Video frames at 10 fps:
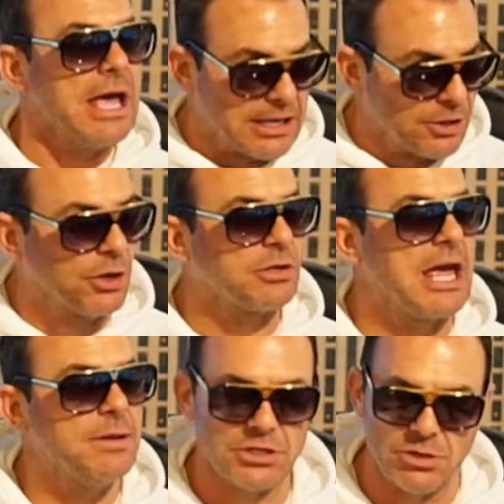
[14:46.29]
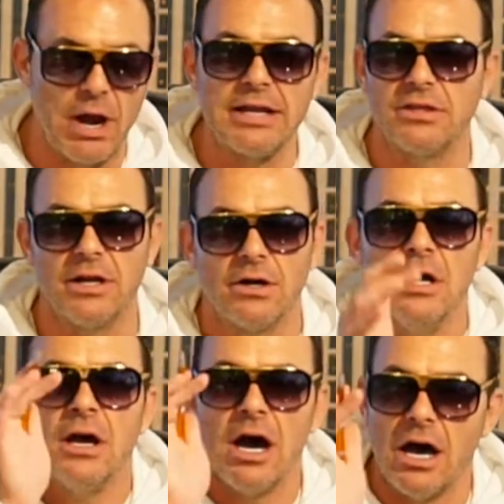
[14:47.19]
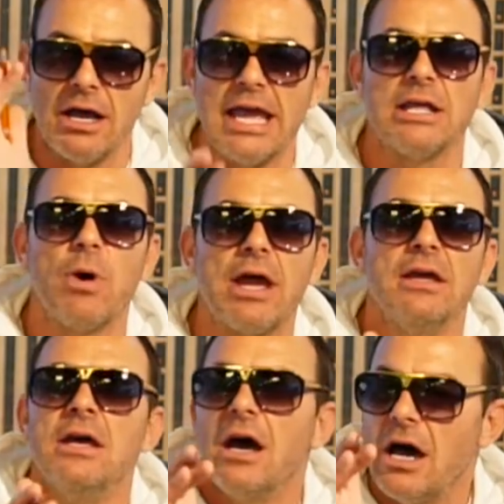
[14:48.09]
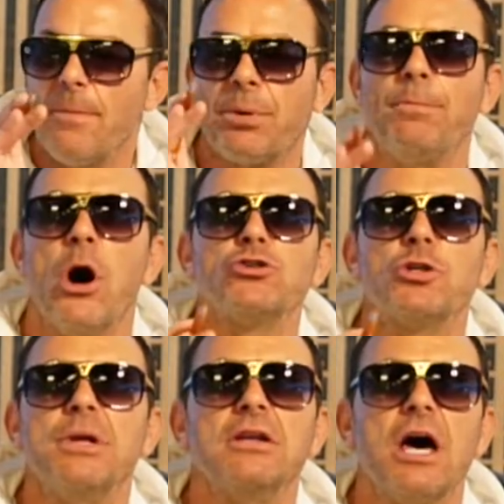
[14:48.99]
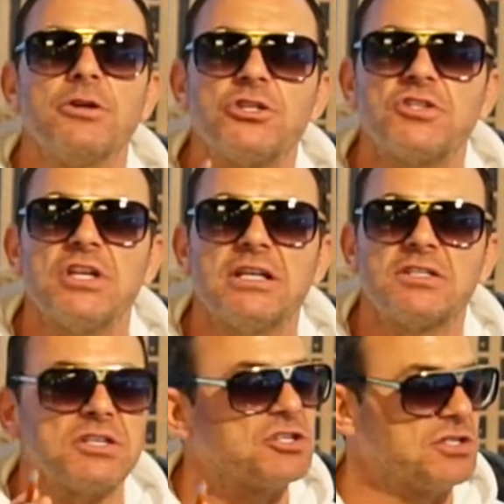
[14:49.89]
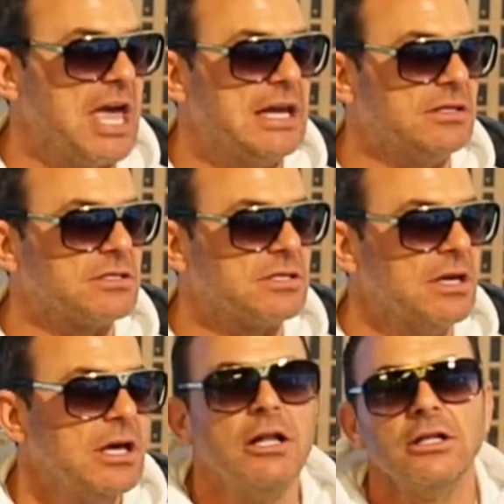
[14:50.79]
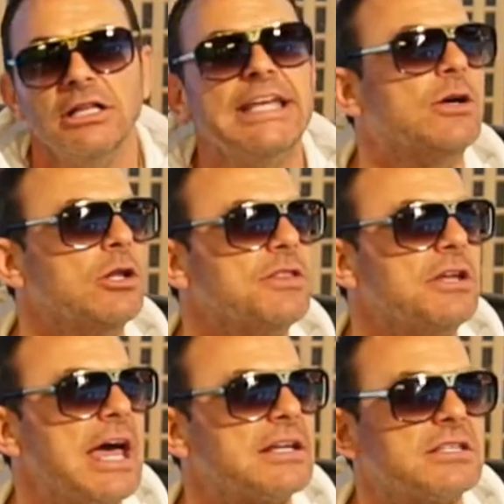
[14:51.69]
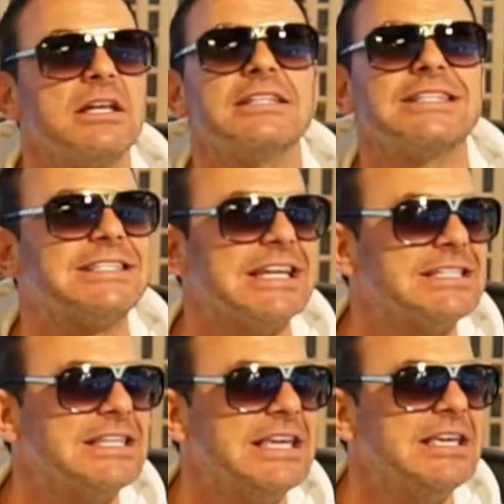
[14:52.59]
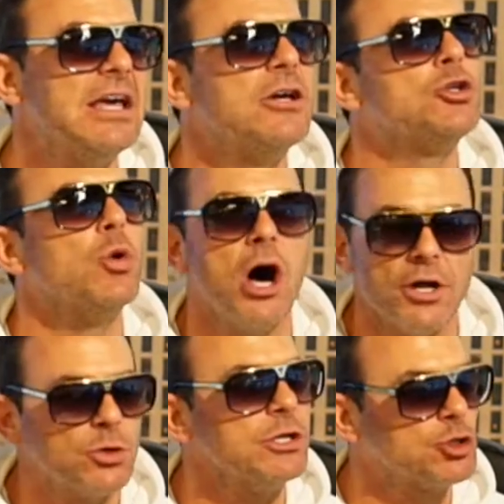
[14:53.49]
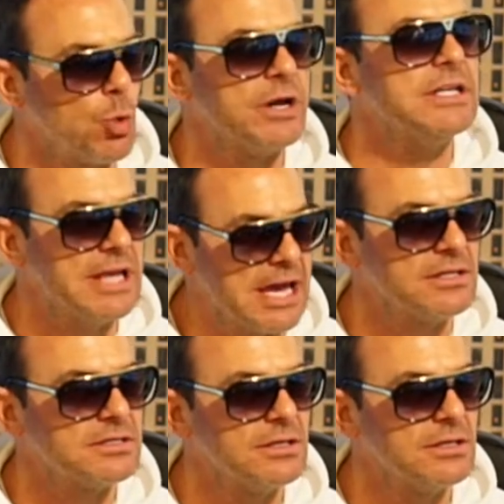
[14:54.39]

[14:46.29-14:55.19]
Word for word: and get their games in right there. Uh, anyway. Uh, proposed to be another six states mm-hmm. legal in the next 60 awesome. to 120 days.